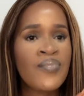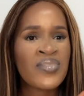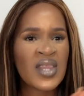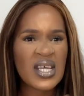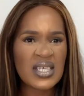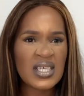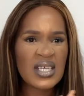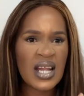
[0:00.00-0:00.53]

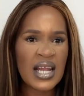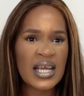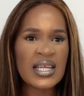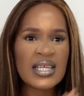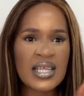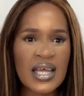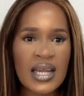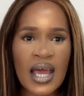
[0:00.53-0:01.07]
There's a lady
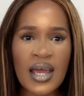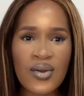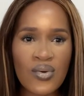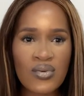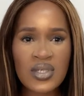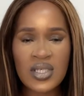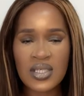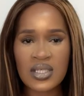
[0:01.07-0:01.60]
that I know
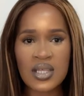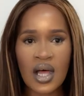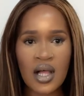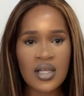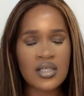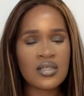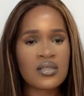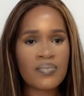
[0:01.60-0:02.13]
she
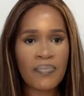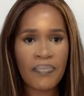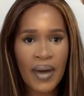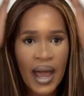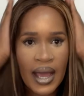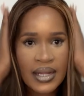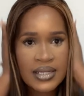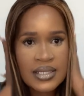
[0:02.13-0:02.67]
sells,
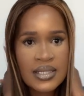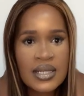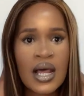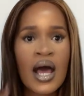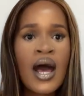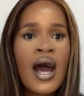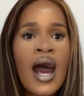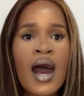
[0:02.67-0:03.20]
but
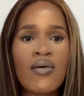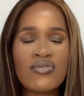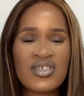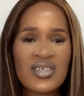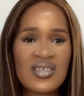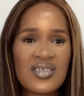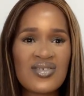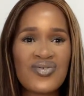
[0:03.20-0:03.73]
I was
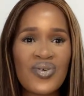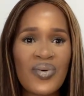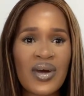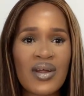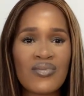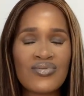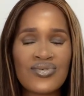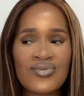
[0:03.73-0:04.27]
just, you know what
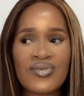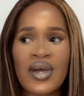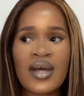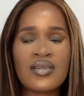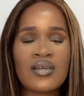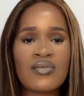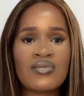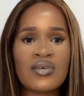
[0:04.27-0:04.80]
I'll do,
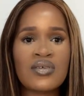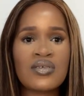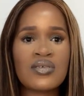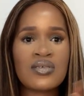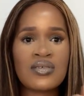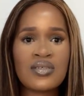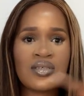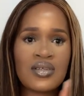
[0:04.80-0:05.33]
guys? I'll
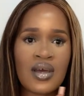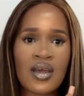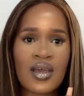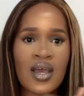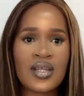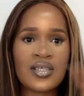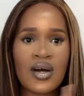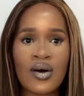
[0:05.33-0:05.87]
just tag
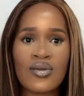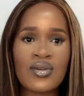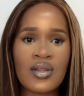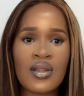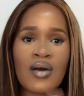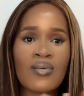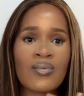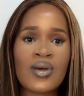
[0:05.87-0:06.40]
her down,
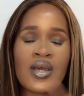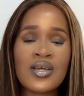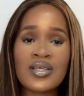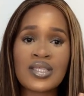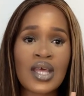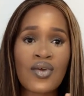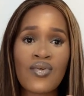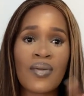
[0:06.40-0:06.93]
her
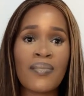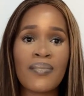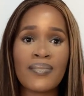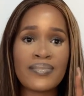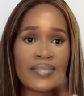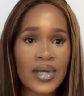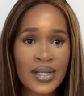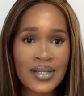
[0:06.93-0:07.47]
Instagram
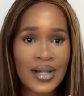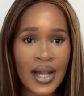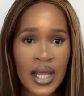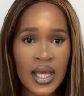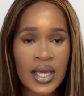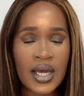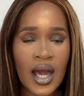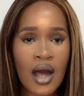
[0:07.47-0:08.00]

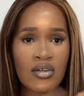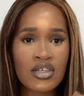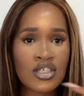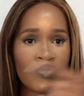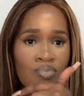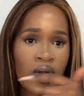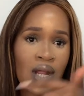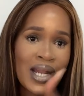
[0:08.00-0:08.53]
link. I'll
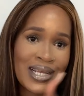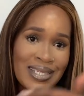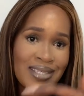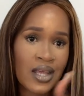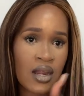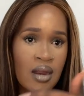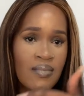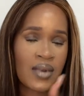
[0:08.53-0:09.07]
just put her
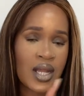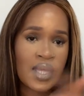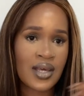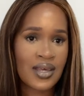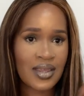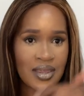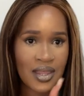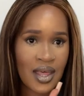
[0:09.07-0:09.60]
Instagram
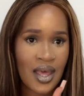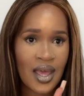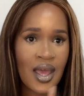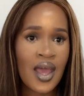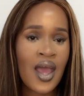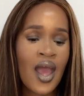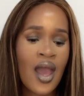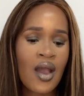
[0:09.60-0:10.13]
link there,
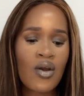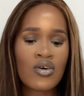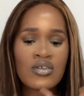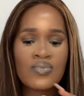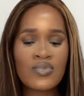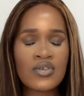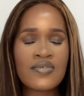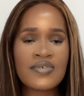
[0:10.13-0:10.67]
because
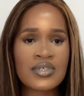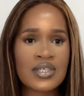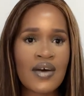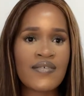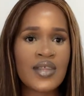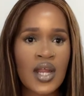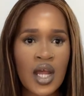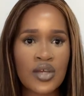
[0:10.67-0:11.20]
most of the
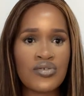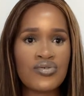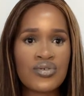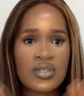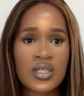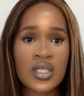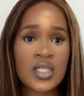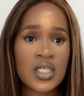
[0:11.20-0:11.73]
stuff that I
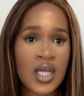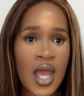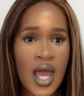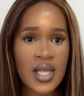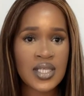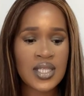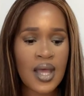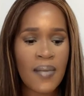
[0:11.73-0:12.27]
used, she
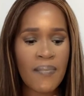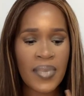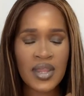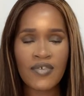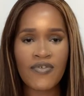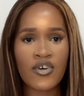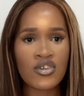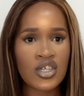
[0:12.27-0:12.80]
has them, but the
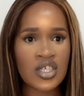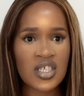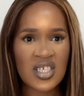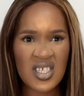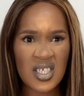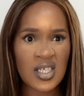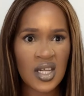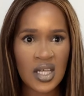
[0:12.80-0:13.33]
foundation
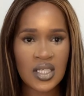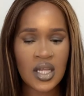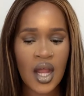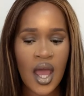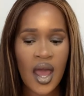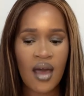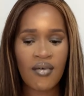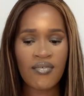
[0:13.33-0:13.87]
she doesn't
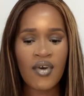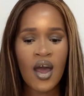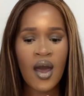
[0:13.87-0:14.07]
have.